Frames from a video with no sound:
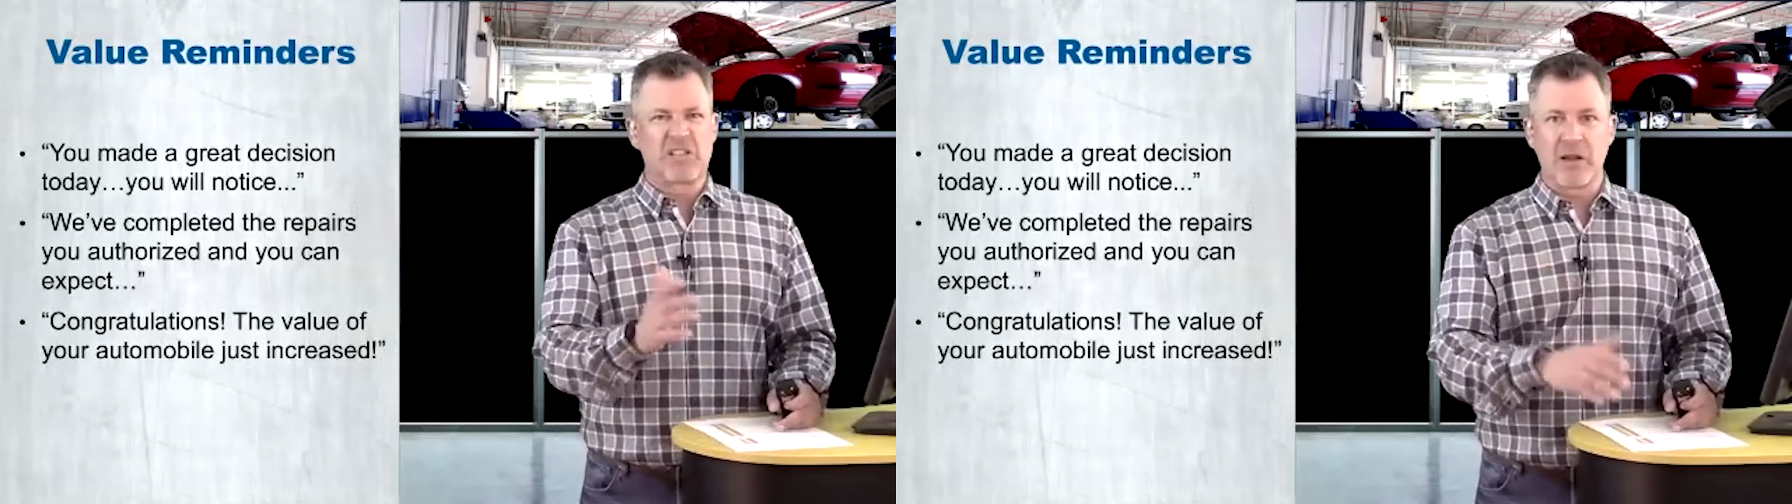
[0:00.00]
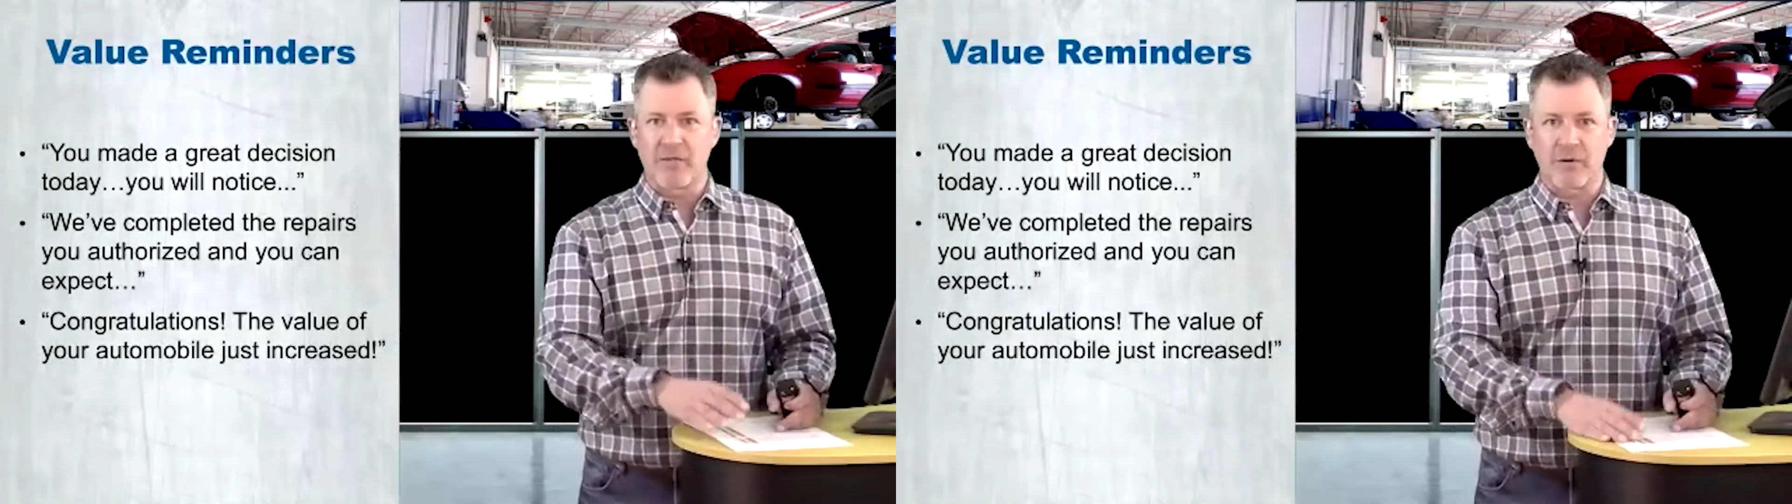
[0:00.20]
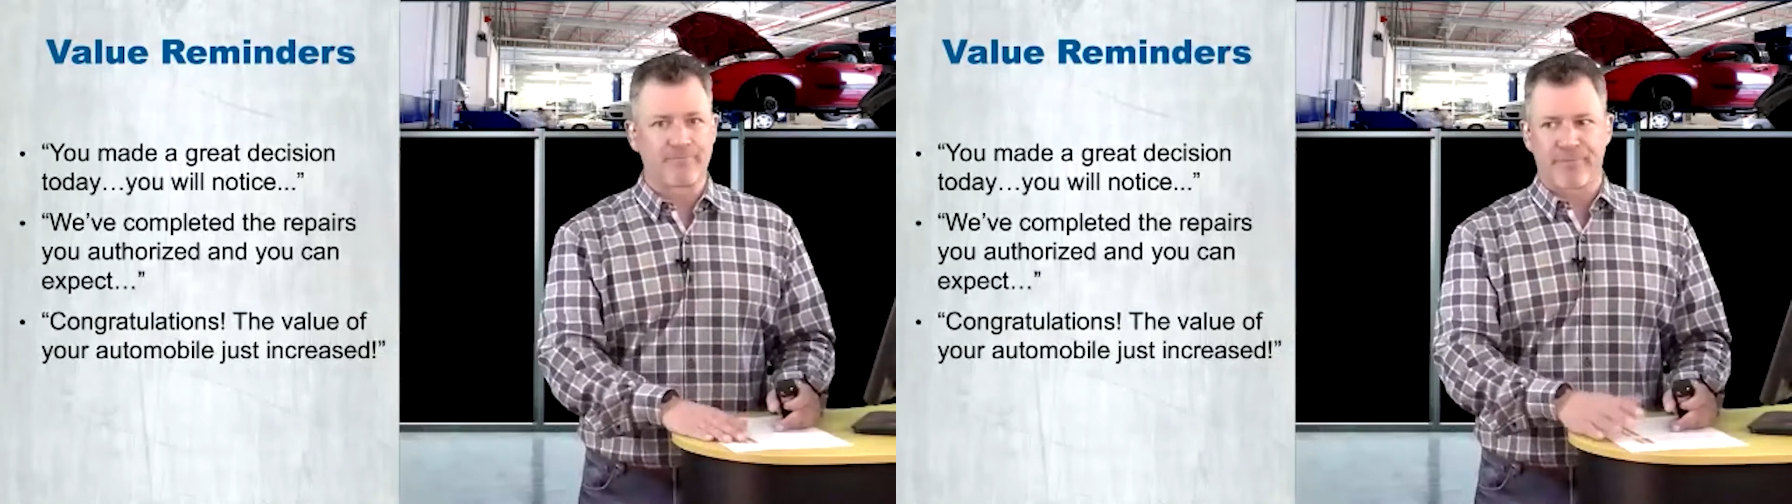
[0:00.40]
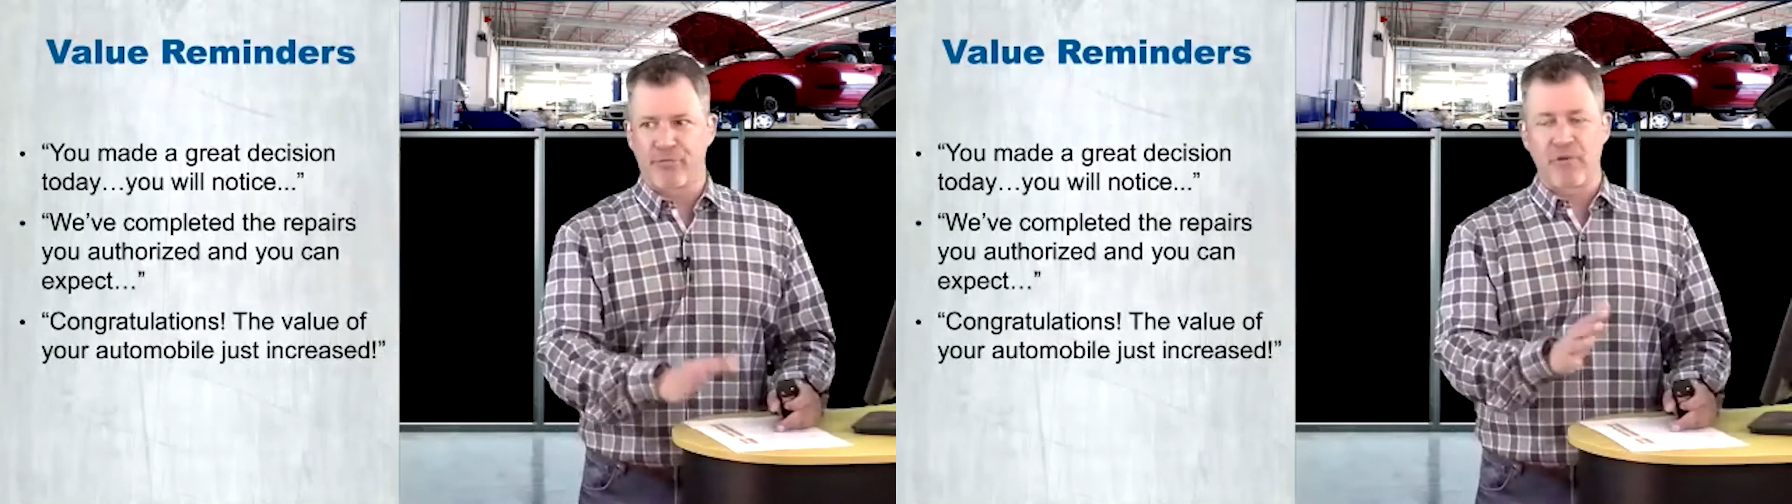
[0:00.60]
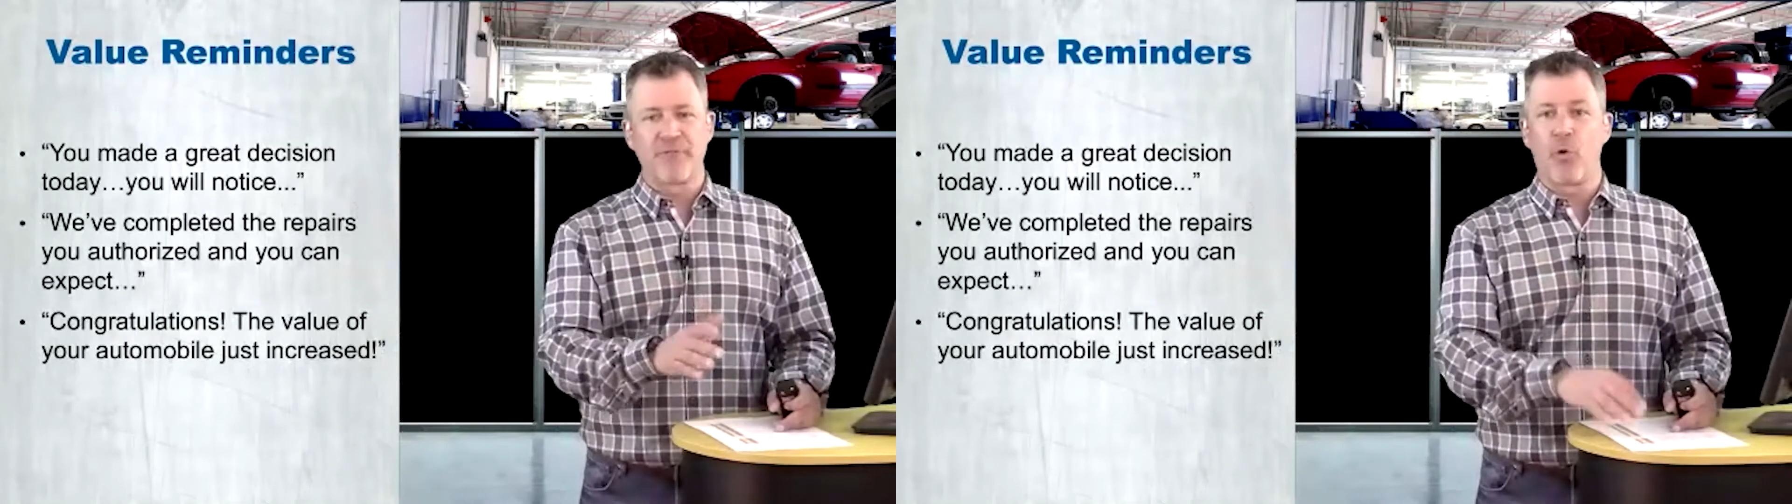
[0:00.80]
for at least
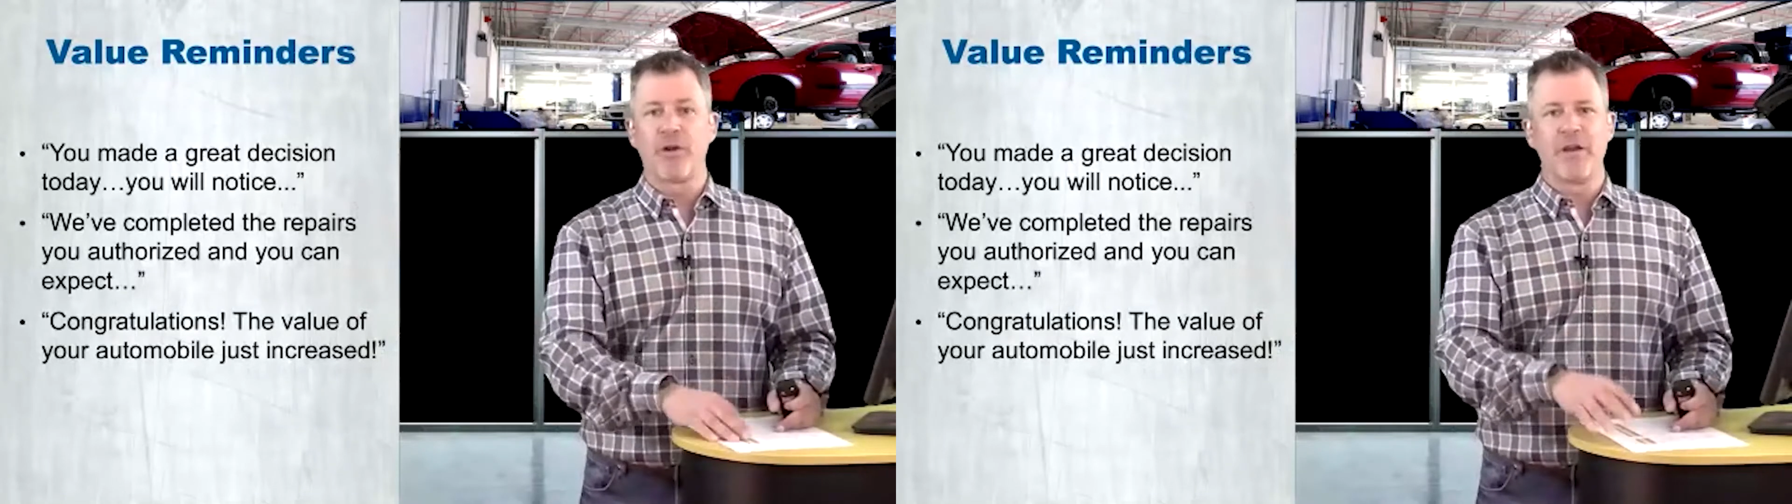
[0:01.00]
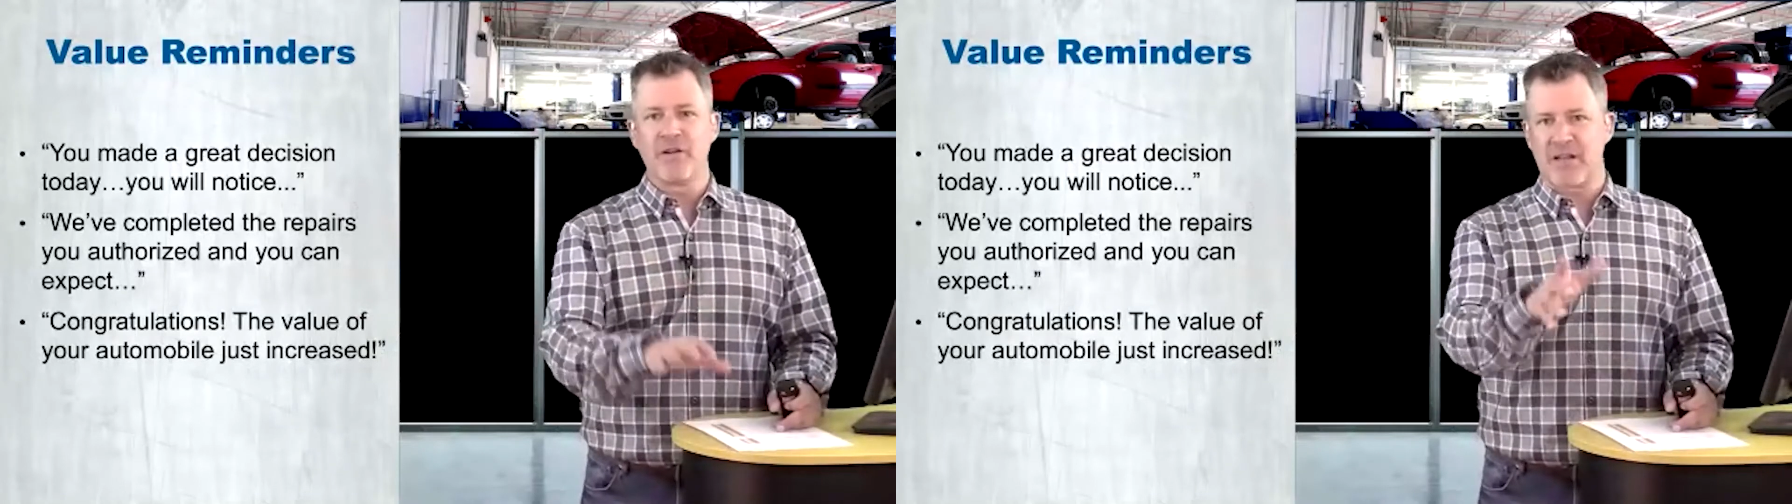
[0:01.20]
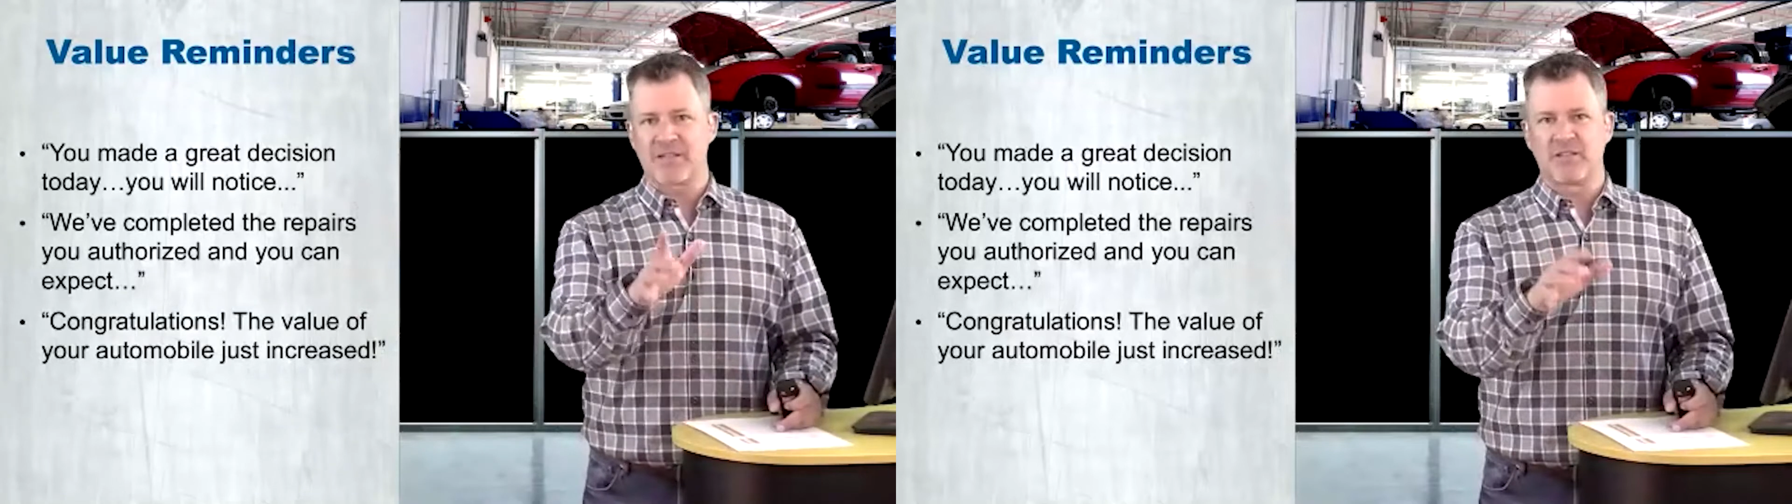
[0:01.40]
another 3-4 years.